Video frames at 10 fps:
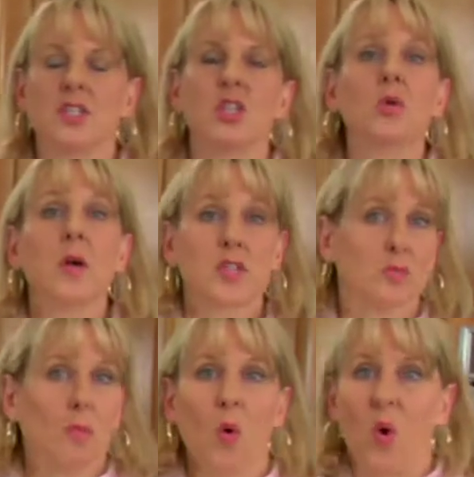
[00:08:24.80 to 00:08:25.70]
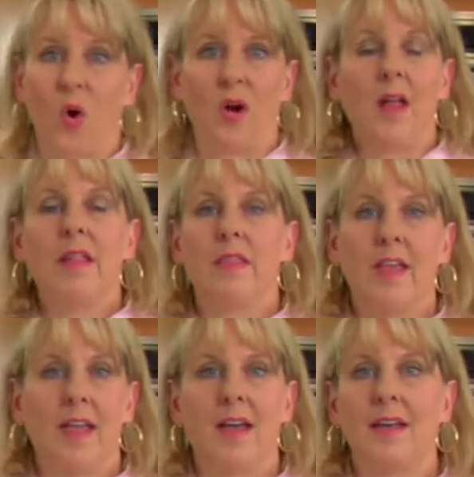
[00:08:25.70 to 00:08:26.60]
is so much more
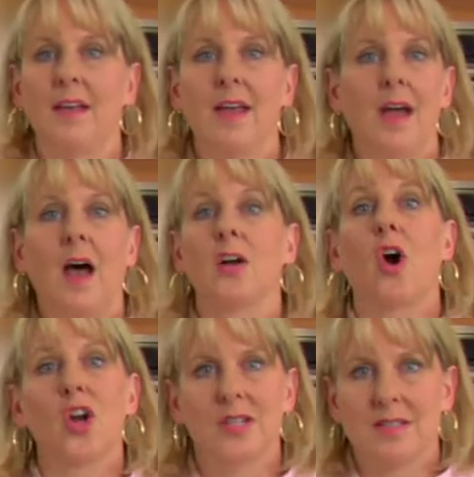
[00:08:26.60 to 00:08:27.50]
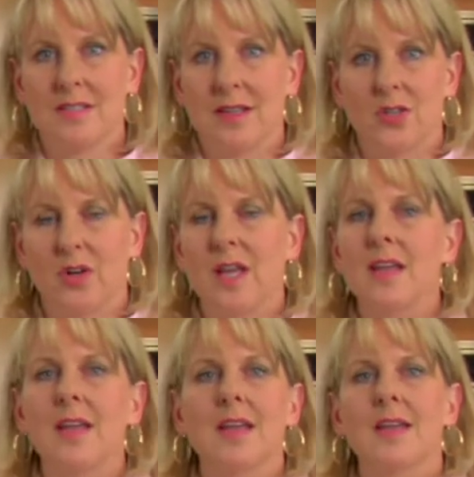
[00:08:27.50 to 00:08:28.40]
than a garden center.
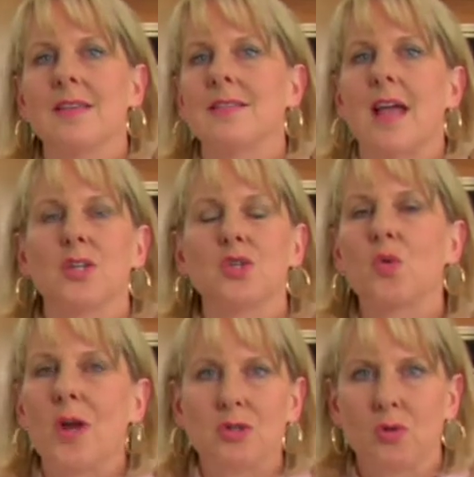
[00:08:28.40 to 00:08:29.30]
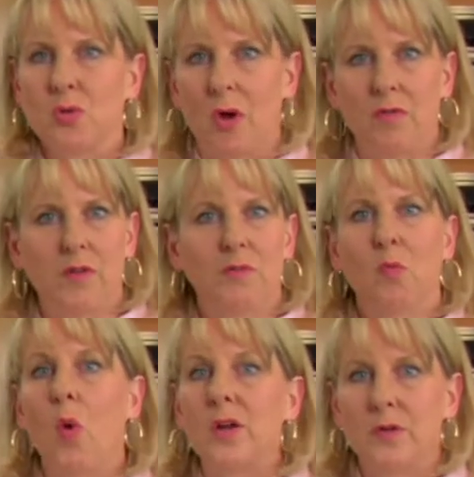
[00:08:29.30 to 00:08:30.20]
It is a treasure trove
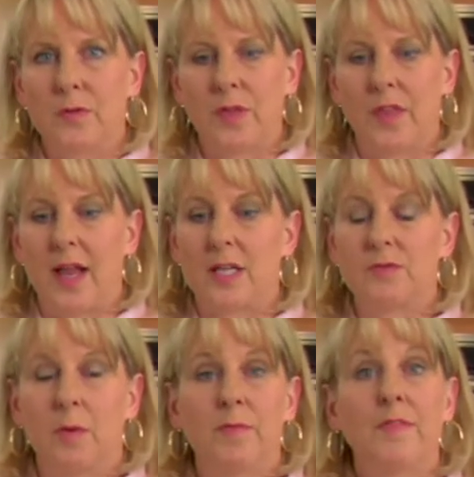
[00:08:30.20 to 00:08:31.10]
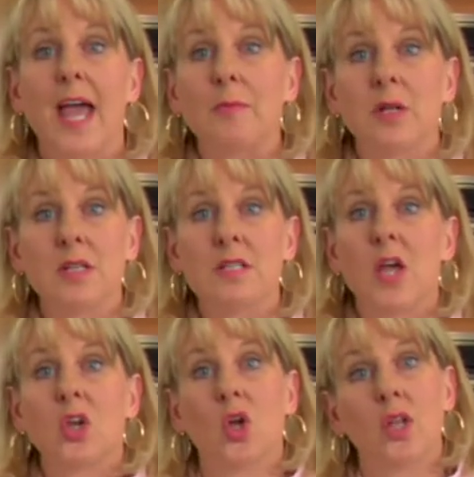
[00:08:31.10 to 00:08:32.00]
of wonderful things, from fabulous
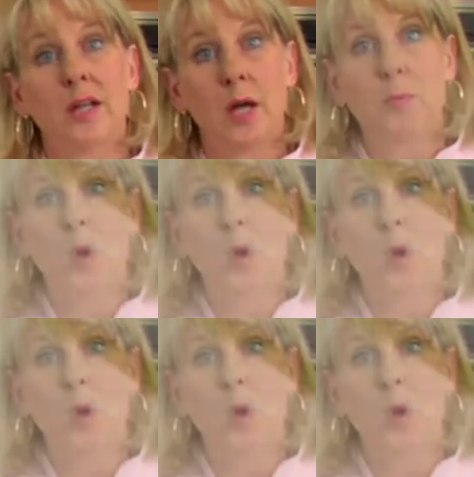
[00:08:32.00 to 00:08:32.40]
culinary